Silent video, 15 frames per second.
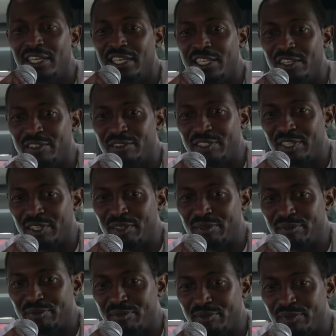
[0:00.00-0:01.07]
you know,
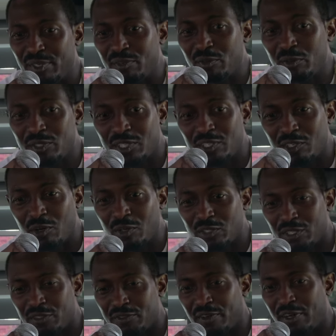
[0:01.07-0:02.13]
your your roots and
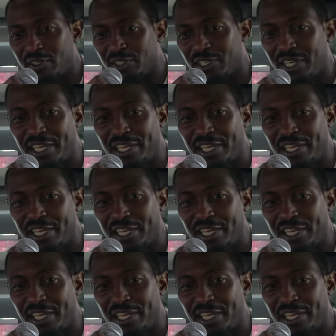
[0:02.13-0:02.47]
culture as far as your